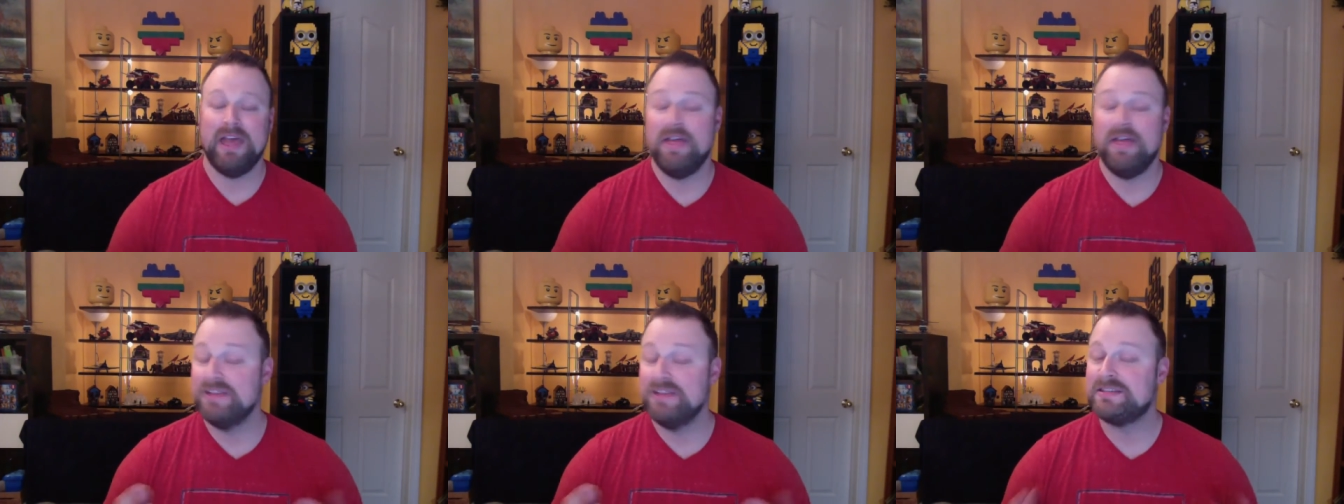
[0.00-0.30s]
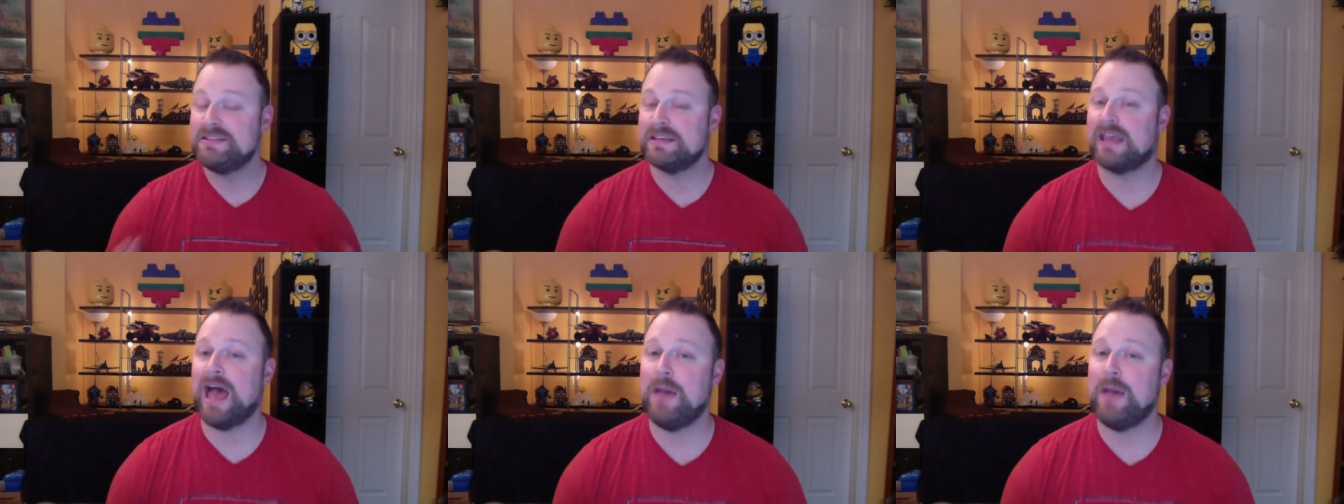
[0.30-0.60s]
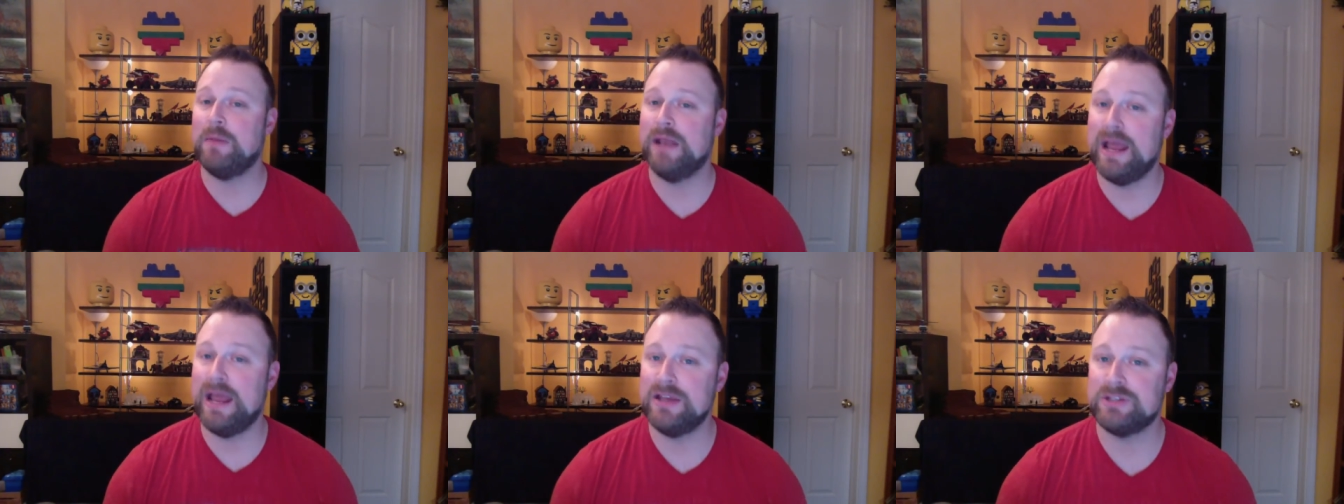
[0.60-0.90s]
This
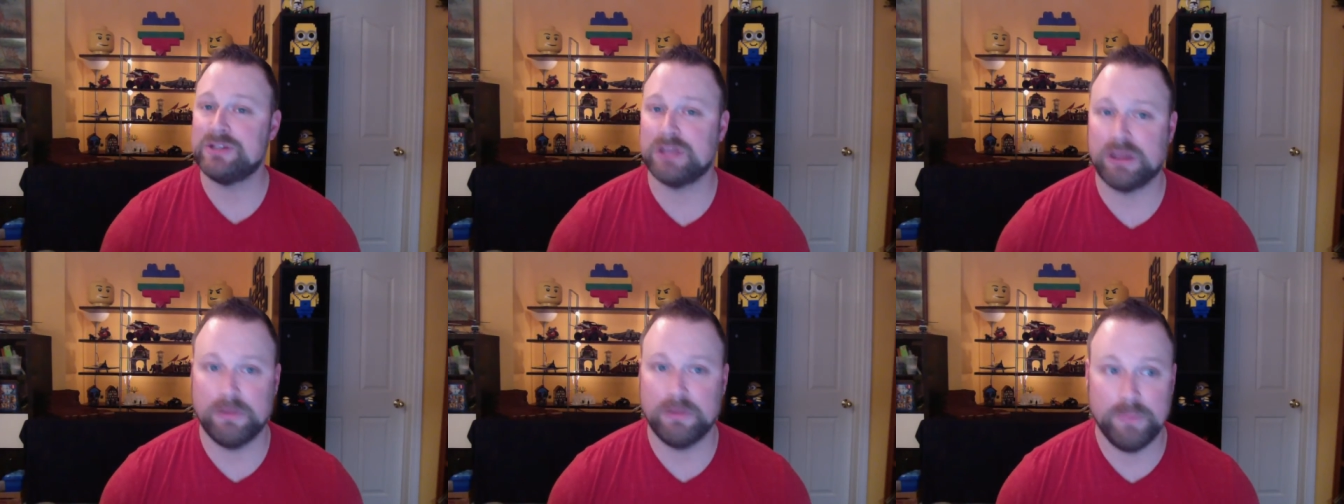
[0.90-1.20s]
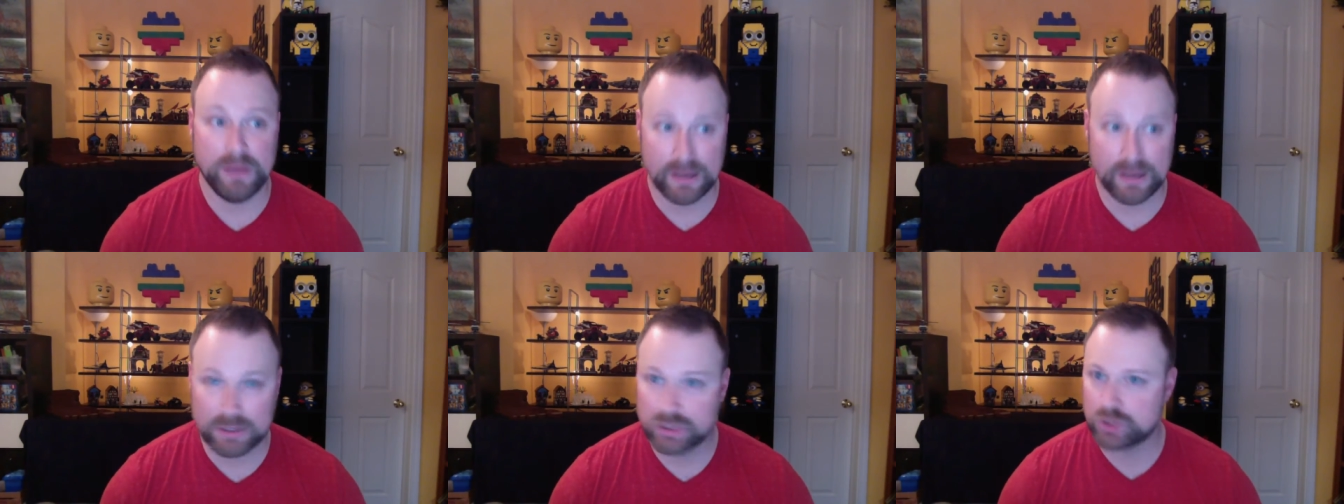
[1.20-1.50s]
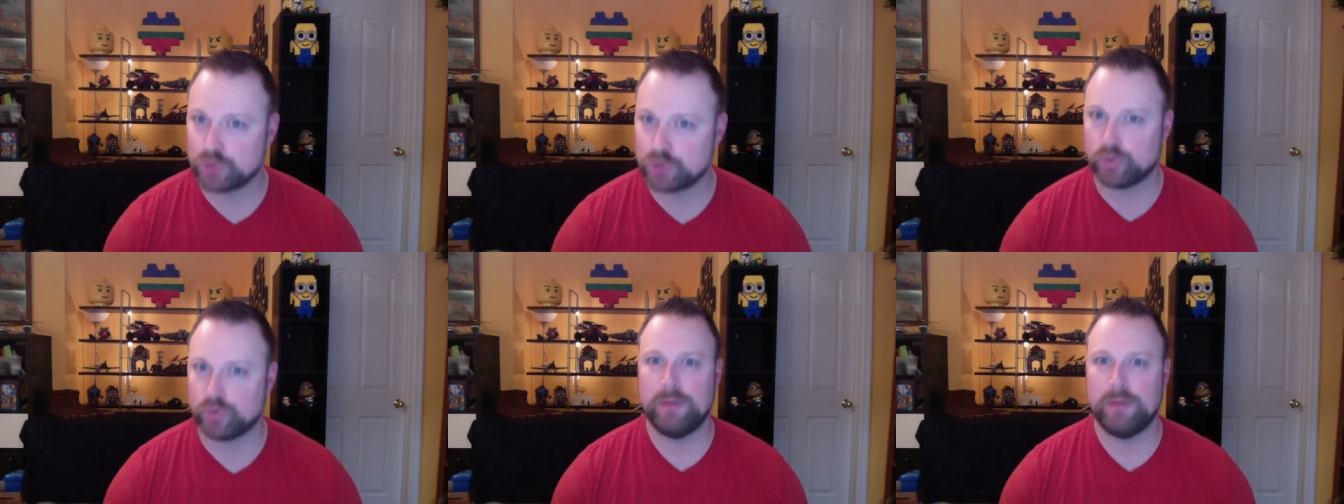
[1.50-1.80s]
accommodation can be
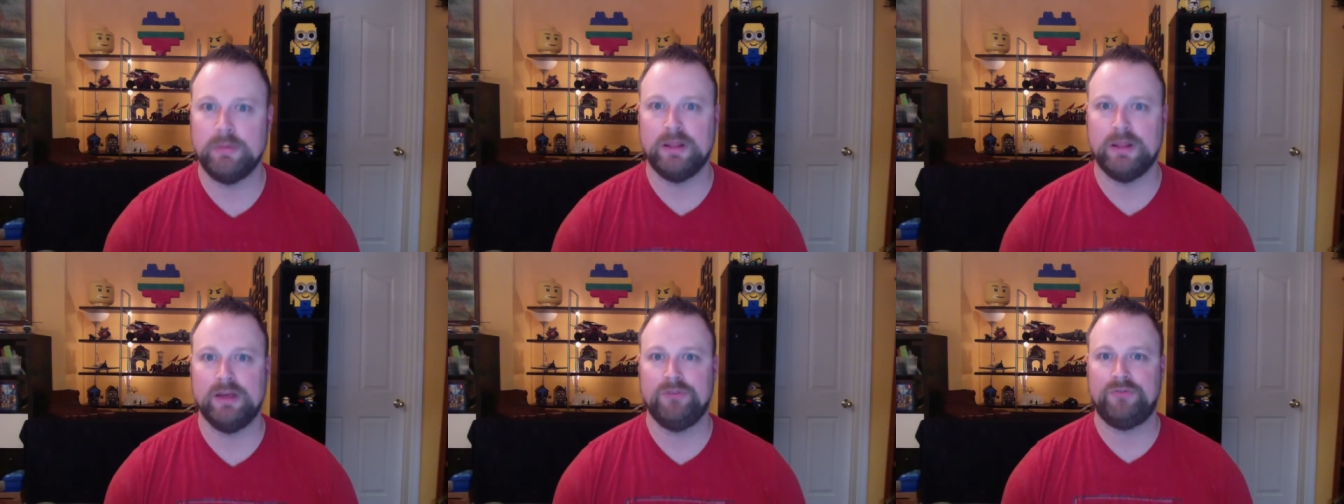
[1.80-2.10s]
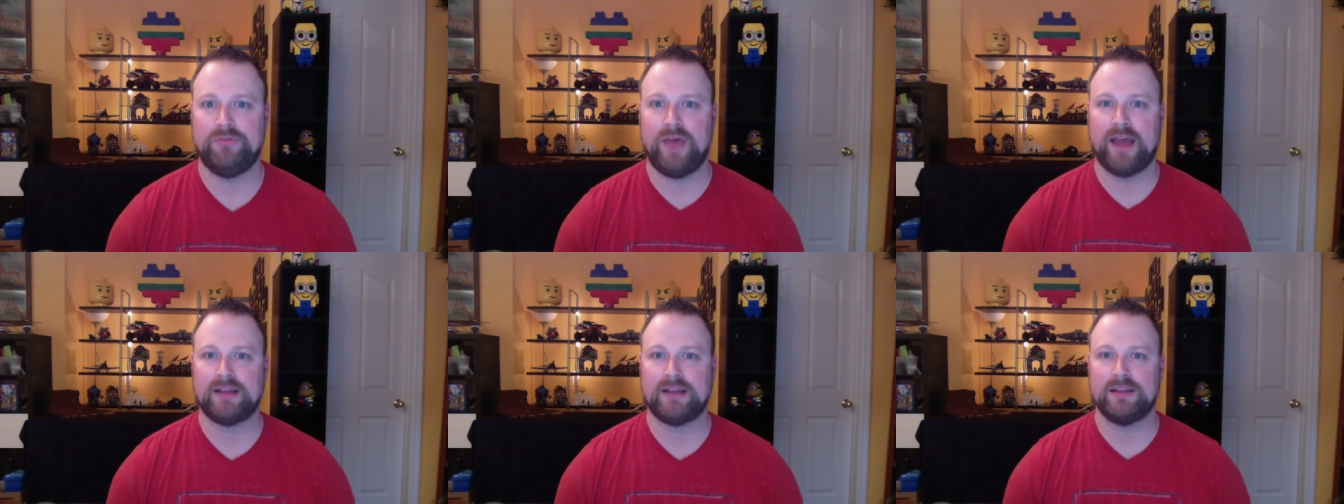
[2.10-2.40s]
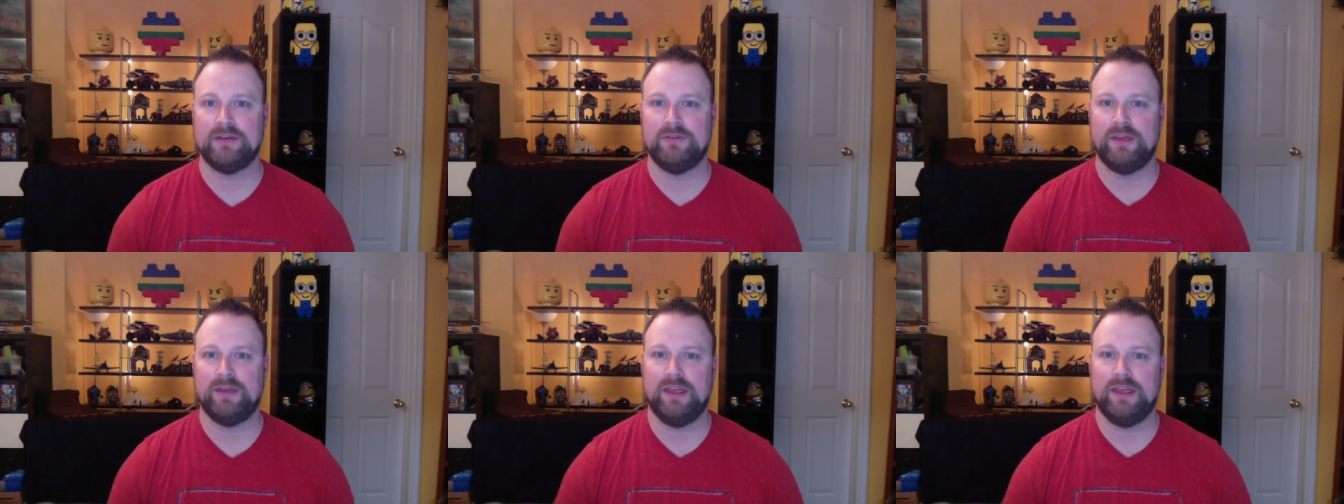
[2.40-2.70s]
extremely effective.